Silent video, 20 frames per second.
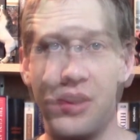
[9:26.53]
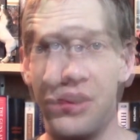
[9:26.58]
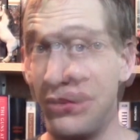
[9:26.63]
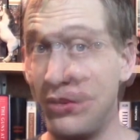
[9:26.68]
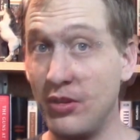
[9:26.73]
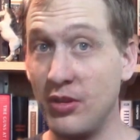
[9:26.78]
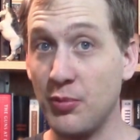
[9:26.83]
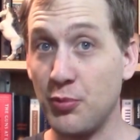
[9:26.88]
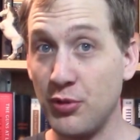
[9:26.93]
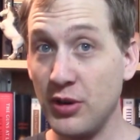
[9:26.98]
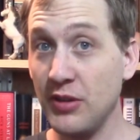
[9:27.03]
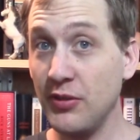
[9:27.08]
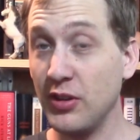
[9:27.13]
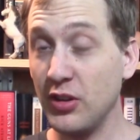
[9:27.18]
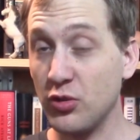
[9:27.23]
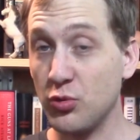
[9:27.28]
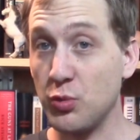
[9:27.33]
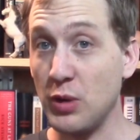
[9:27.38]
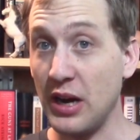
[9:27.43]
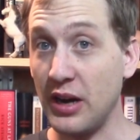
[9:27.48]
The
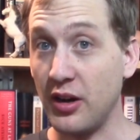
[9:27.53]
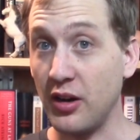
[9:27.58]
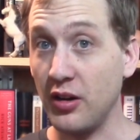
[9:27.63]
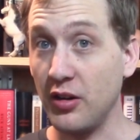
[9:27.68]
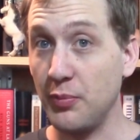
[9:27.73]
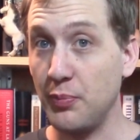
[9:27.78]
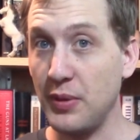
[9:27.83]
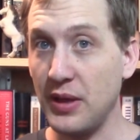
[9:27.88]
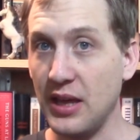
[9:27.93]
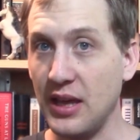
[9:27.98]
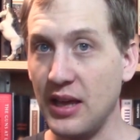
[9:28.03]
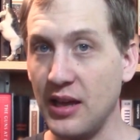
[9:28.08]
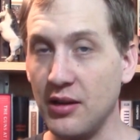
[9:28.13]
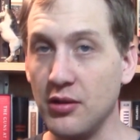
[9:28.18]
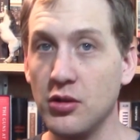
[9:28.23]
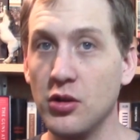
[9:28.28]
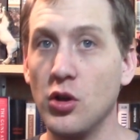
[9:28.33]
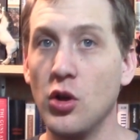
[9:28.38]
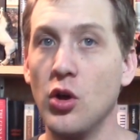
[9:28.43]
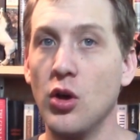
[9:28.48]
previous record being
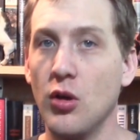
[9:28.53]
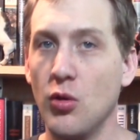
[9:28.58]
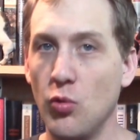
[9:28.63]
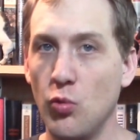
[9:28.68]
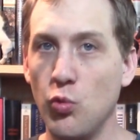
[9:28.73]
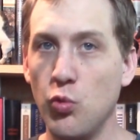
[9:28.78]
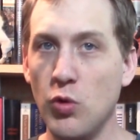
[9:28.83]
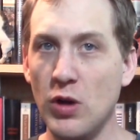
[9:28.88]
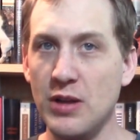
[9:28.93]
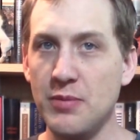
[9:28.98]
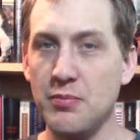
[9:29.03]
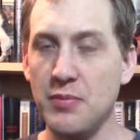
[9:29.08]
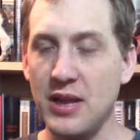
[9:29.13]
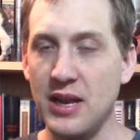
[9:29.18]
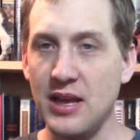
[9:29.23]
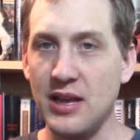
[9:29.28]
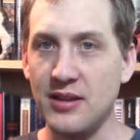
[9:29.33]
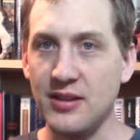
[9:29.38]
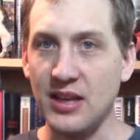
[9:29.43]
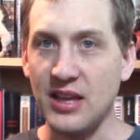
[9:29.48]
1
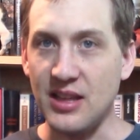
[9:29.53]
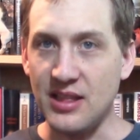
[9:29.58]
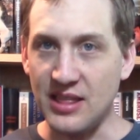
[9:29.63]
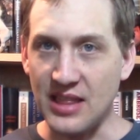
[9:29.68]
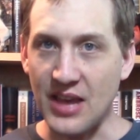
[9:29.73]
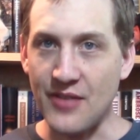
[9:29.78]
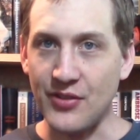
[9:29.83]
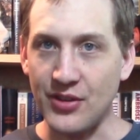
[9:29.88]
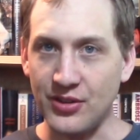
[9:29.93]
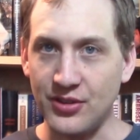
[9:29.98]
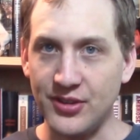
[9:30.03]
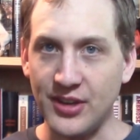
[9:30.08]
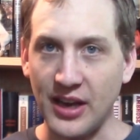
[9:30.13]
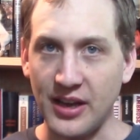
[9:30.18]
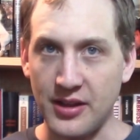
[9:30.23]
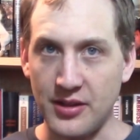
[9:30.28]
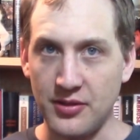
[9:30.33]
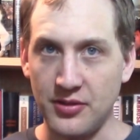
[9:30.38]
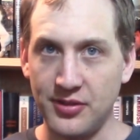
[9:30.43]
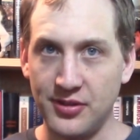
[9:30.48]
minute, 11
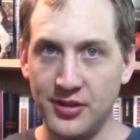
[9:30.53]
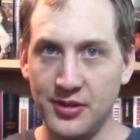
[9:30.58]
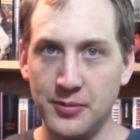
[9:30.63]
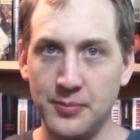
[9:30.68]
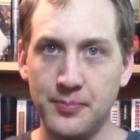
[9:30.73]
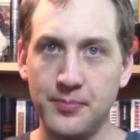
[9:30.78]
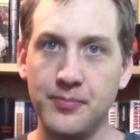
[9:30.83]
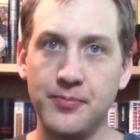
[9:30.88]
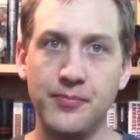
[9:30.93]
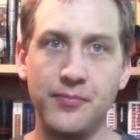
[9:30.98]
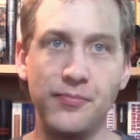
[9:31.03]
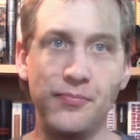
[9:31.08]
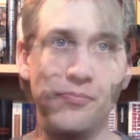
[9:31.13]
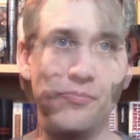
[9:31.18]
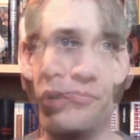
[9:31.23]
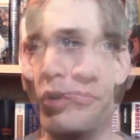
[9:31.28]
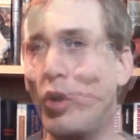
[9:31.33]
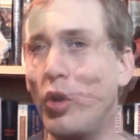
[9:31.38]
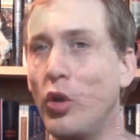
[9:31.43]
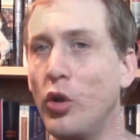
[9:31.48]
seconds.
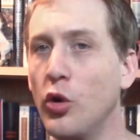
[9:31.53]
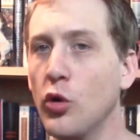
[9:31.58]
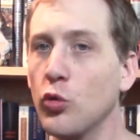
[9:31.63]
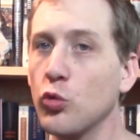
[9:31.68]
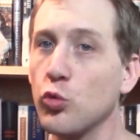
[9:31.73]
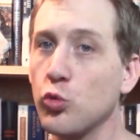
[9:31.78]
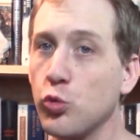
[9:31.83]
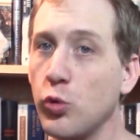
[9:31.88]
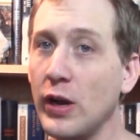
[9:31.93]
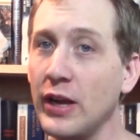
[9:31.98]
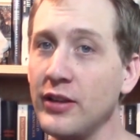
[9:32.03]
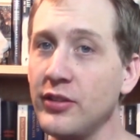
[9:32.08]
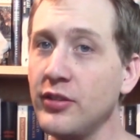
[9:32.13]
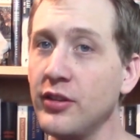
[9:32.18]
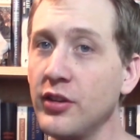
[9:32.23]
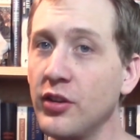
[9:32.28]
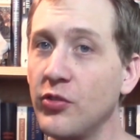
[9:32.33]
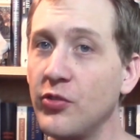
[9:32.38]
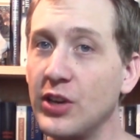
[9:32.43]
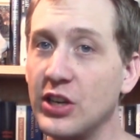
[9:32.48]

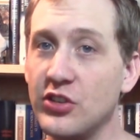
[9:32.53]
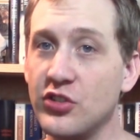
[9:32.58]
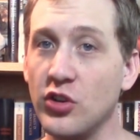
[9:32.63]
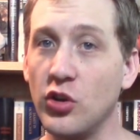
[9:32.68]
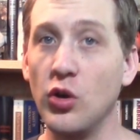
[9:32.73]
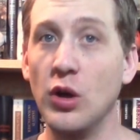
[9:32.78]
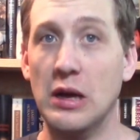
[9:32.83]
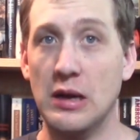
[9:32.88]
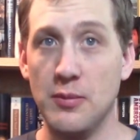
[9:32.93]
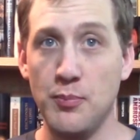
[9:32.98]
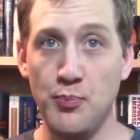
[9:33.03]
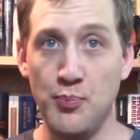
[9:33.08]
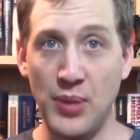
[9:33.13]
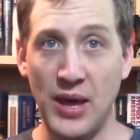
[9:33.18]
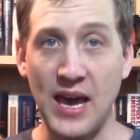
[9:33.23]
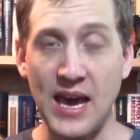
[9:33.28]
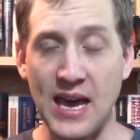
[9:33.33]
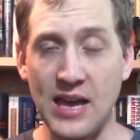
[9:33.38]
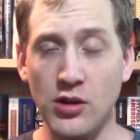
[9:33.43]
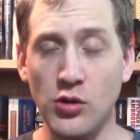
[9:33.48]
Racing official
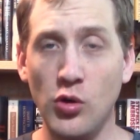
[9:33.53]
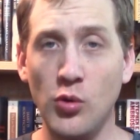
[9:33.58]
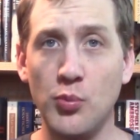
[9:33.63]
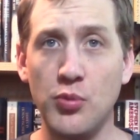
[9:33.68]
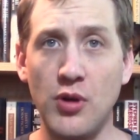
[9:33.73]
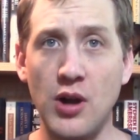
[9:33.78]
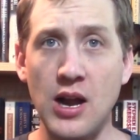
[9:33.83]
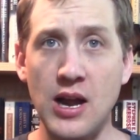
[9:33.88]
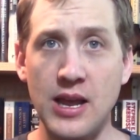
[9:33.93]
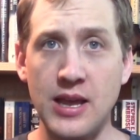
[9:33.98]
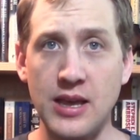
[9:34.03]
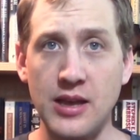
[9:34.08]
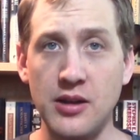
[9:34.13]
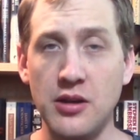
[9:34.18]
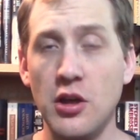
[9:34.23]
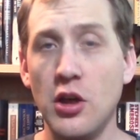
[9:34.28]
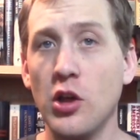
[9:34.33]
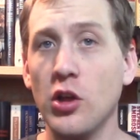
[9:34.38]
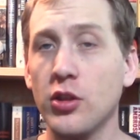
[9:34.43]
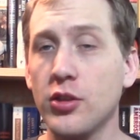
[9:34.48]
Pat O'Brien
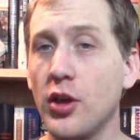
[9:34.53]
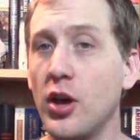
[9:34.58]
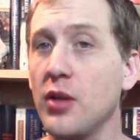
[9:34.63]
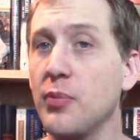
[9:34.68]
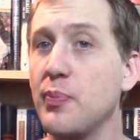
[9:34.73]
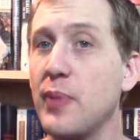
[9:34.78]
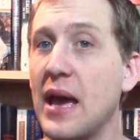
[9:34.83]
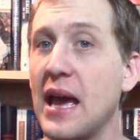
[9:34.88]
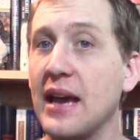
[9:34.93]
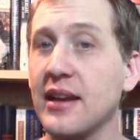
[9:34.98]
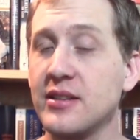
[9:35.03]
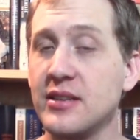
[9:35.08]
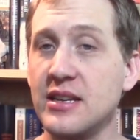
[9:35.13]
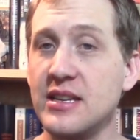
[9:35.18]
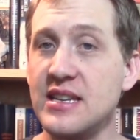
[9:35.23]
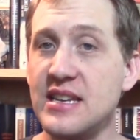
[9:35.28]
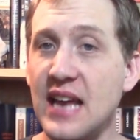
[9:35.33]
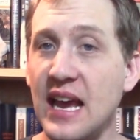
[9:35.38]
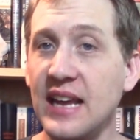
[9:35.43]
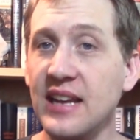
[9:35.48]
thought back to
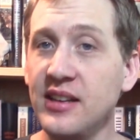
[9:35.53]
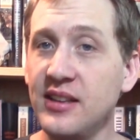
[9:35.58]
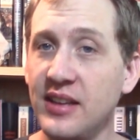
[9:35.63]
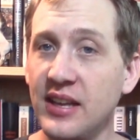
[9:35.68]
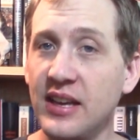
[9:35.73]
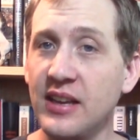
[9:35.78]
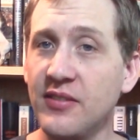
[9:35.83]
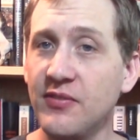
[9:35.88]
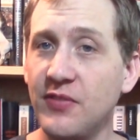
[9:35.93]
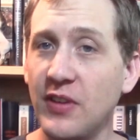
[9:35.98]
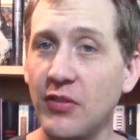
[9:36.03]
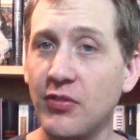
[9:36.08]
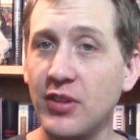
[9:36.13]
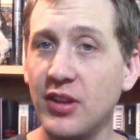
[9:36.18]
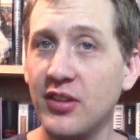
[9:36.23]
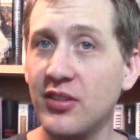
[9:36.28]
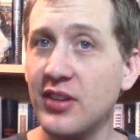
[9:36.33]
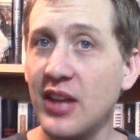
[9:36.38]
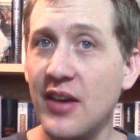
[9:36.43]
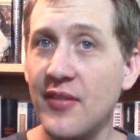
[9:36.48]

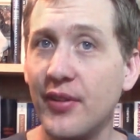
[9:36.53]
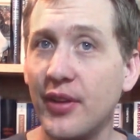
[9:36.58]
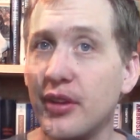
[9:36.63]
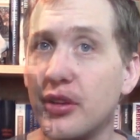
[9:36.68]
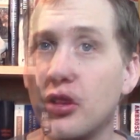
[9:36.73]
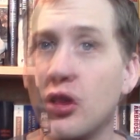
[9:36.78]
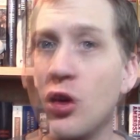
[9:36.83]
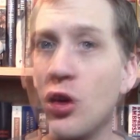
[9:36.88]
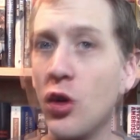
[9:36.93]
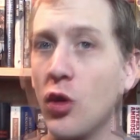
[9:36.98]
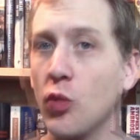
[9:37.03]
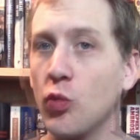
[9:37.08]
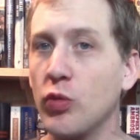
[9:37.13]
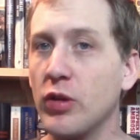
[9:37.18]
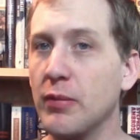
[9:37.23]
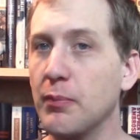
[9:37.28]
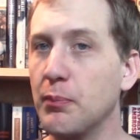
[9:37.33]
1957 when